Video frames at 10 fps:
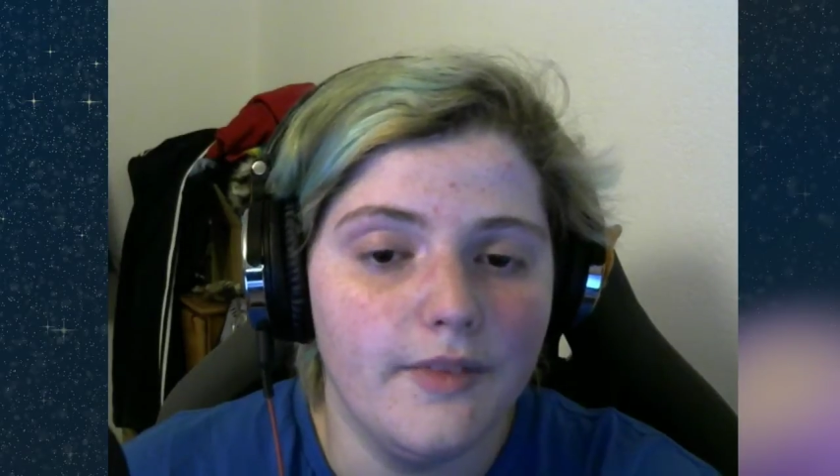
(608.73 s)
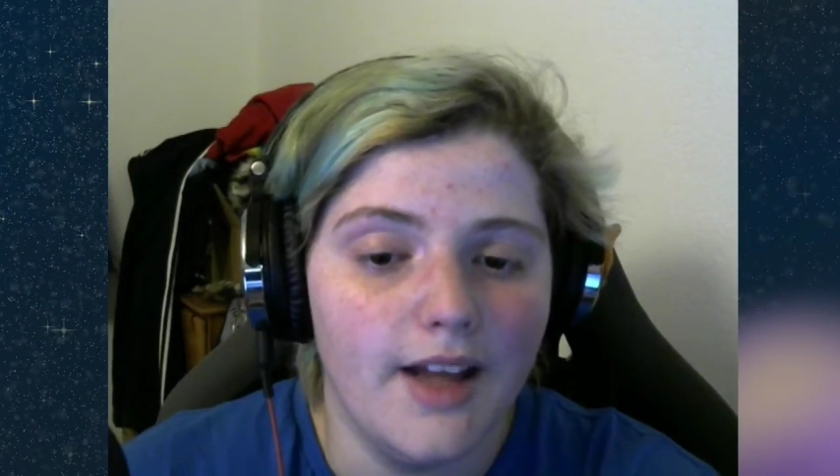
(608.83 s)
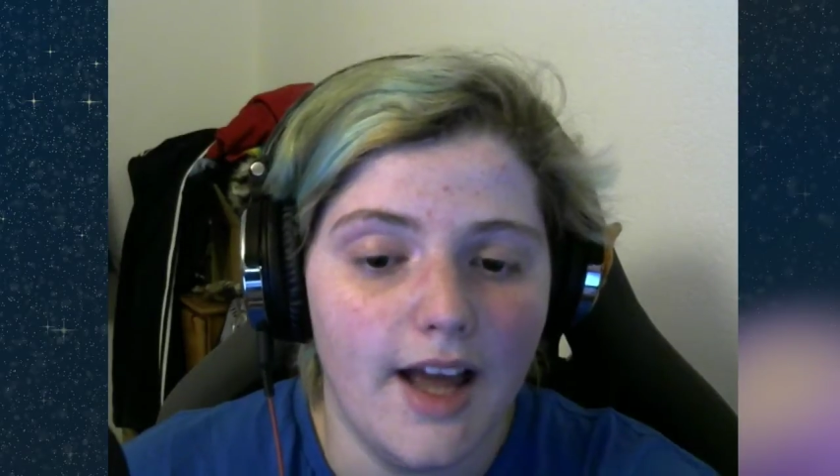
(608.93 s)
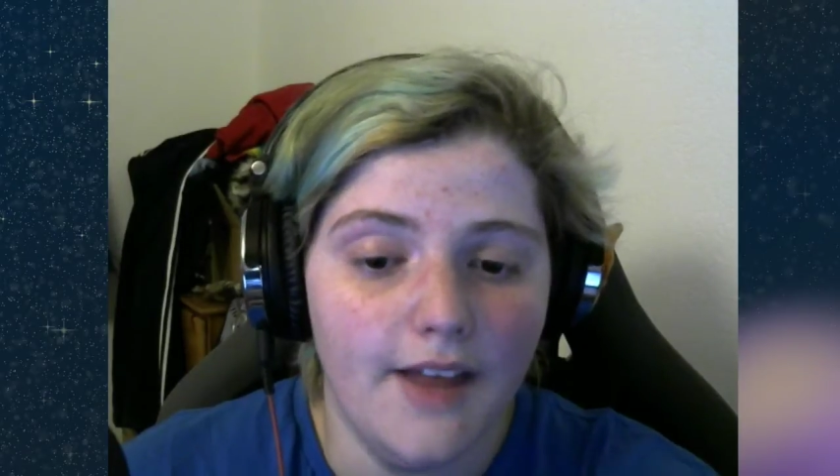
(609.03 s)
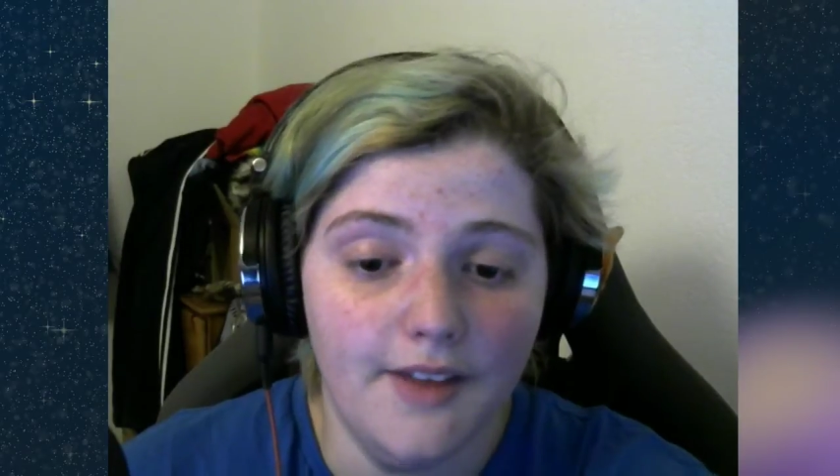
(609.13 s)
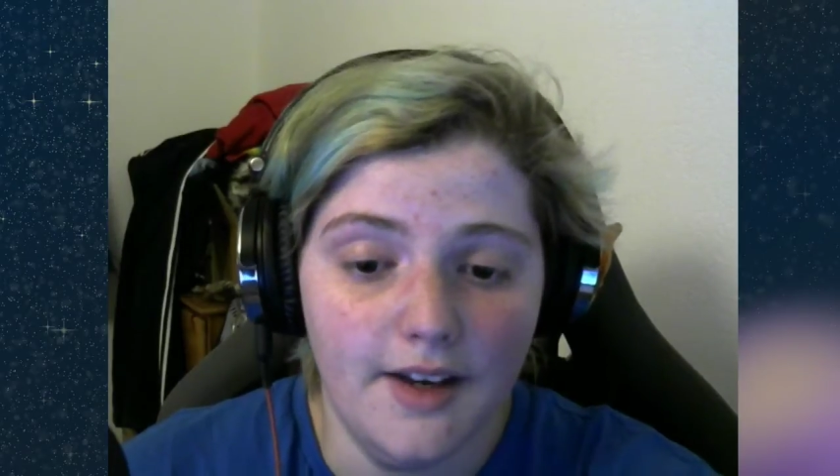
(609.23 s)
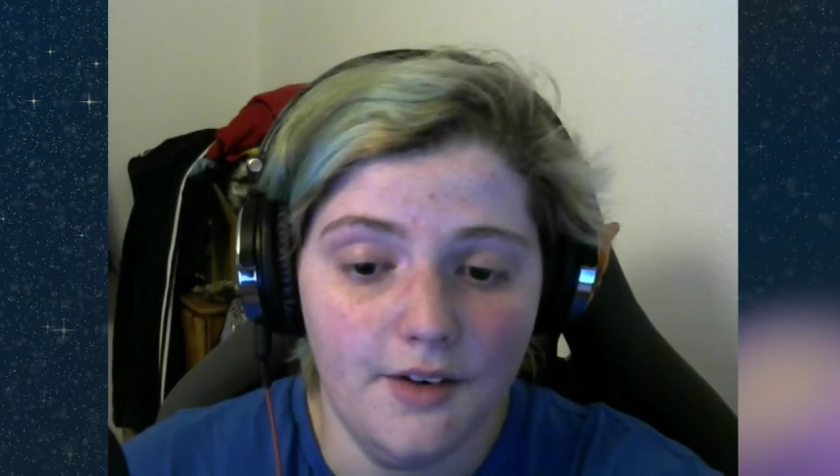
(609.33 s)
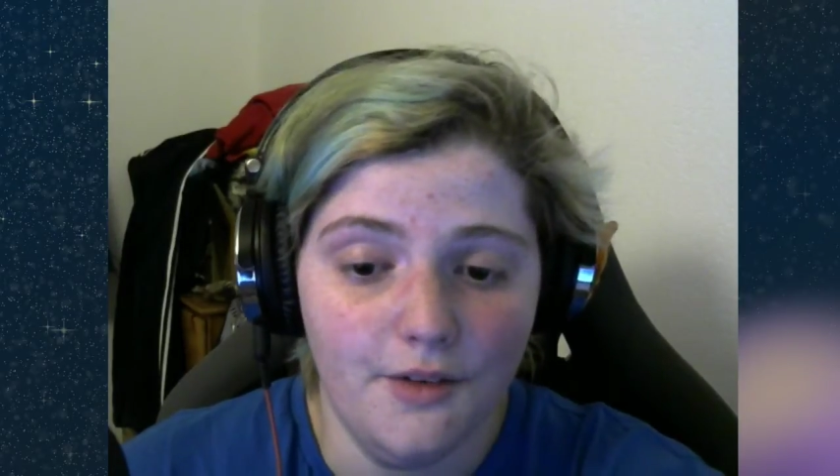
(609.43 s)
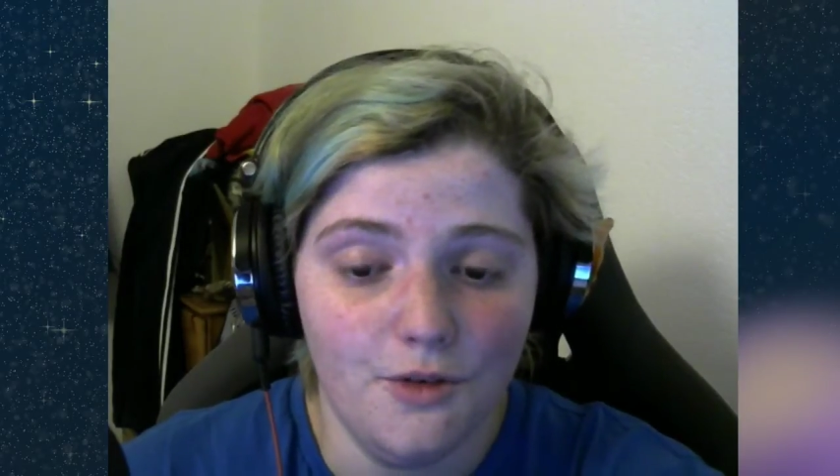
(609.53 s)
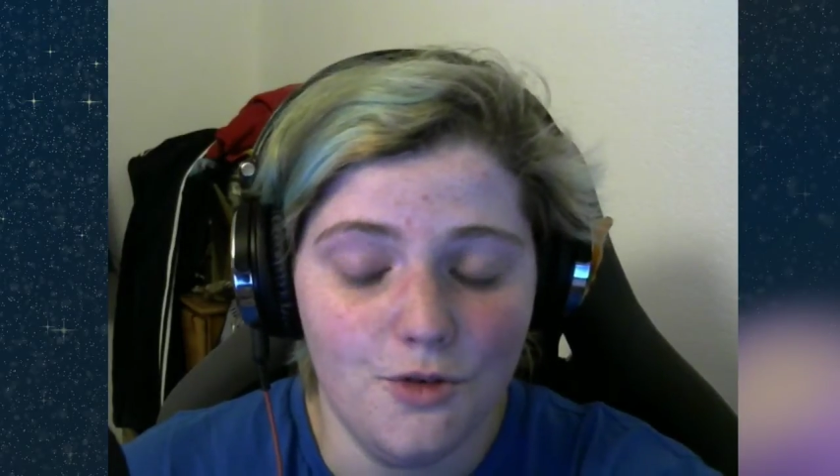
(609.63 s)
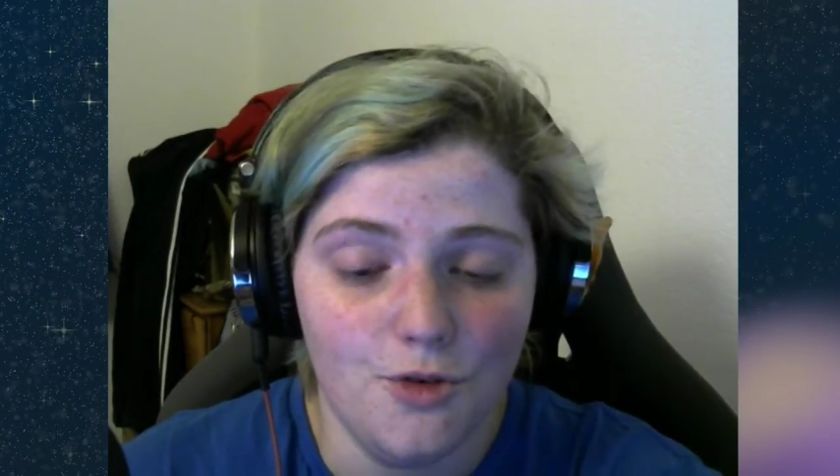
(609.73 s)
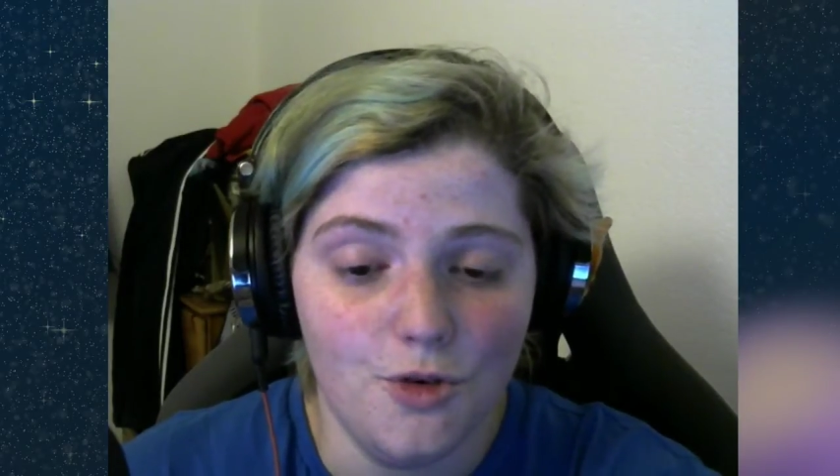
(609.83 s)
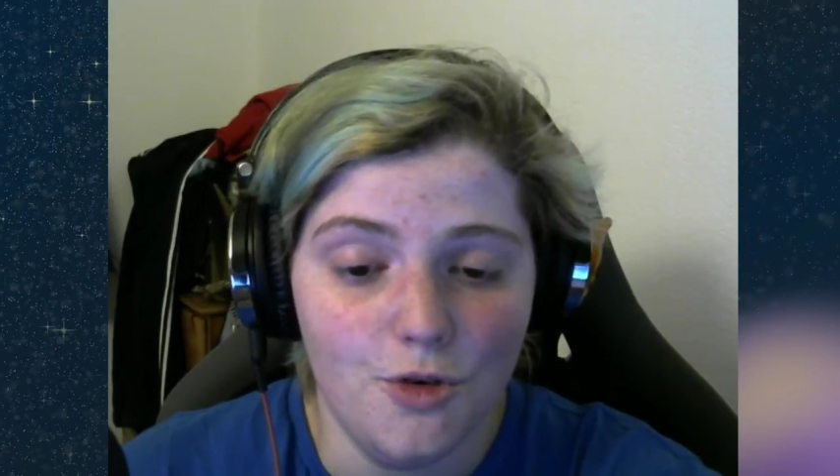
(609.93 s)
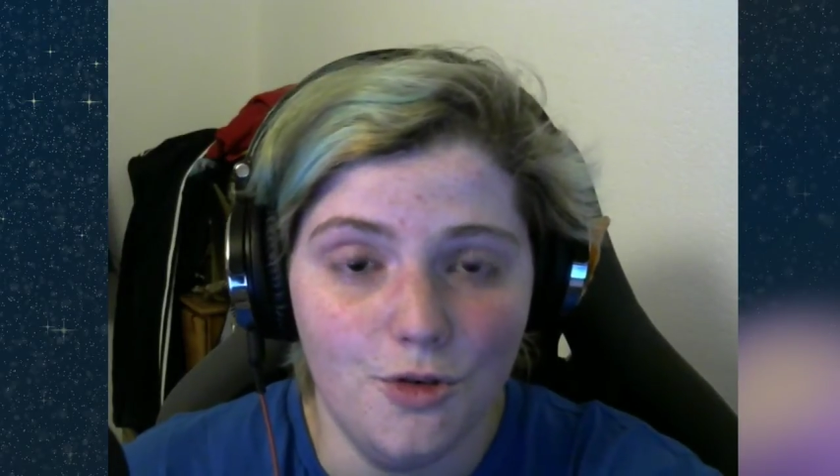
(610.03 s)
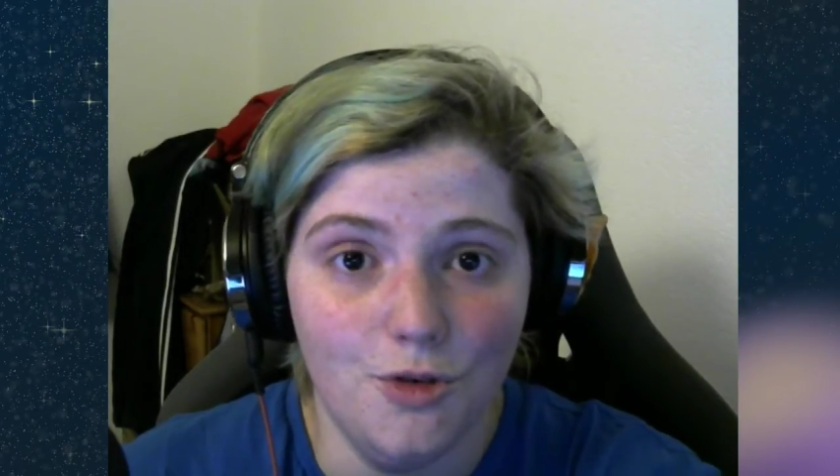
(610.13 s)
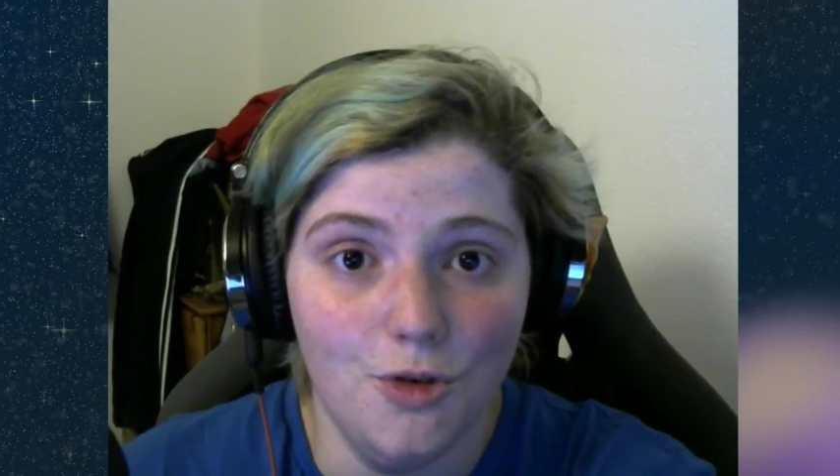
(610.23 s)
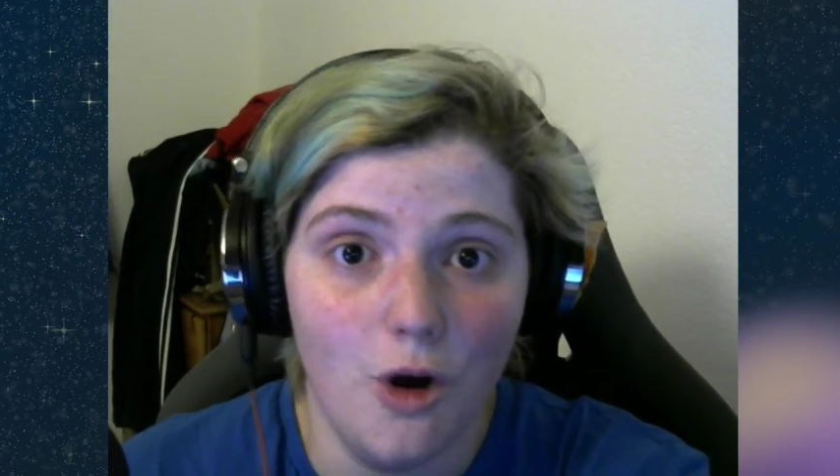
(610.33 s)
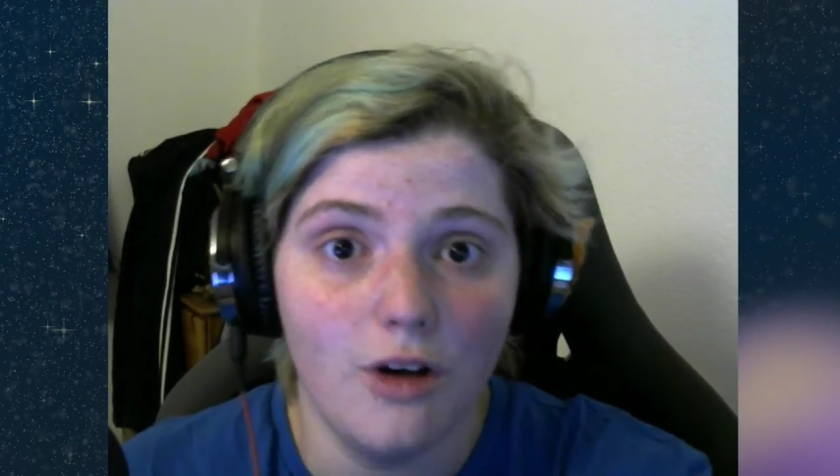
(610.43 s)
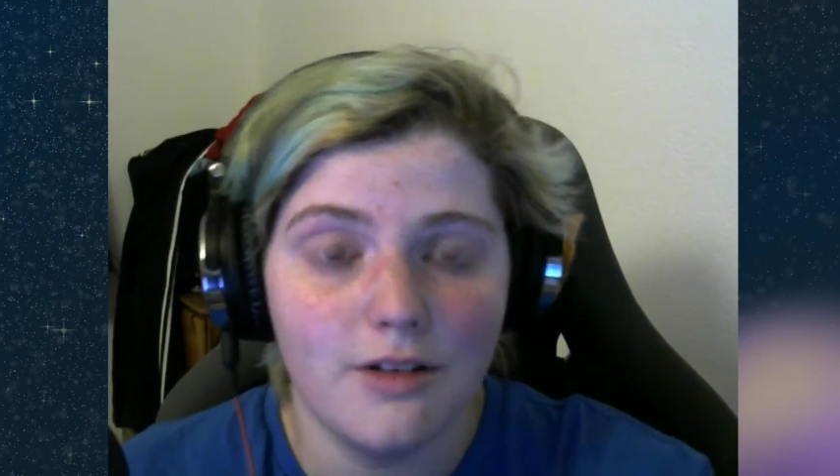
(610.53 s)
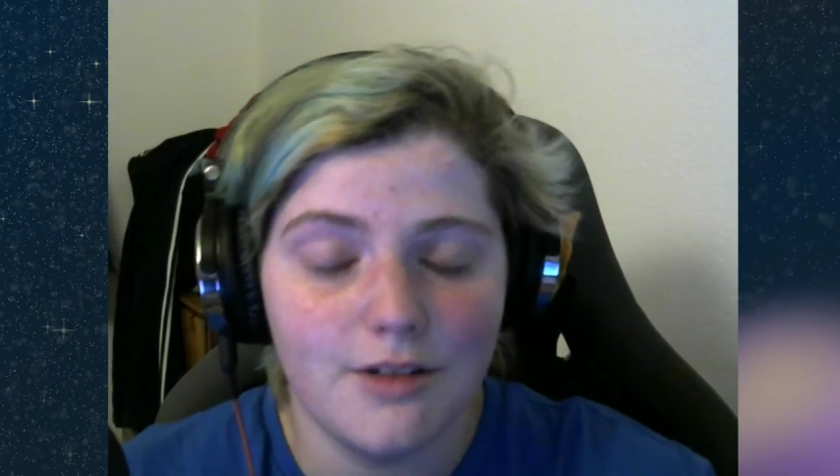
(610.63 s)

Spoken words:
And then not